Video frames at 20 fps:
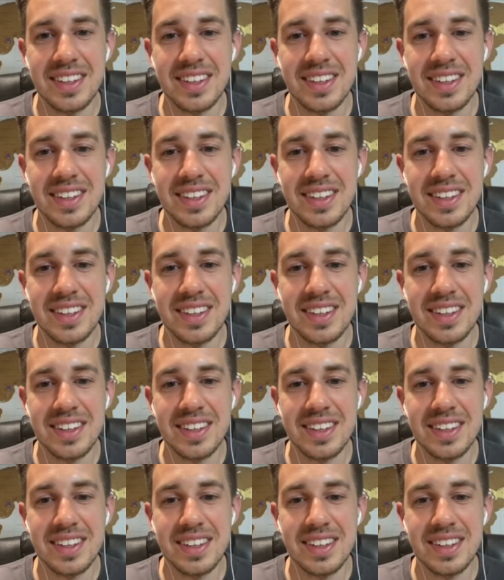
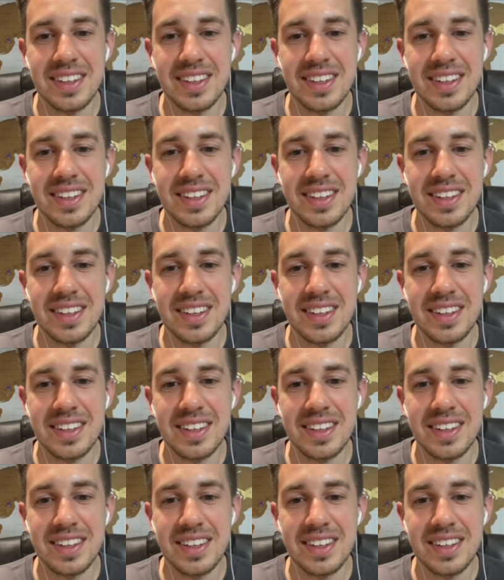
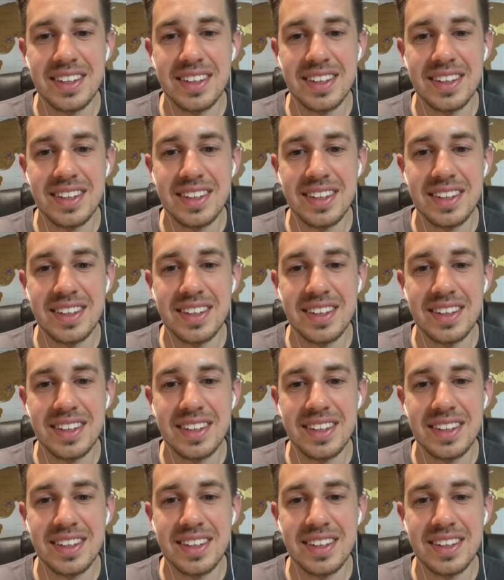No words are spoken by the person on screen.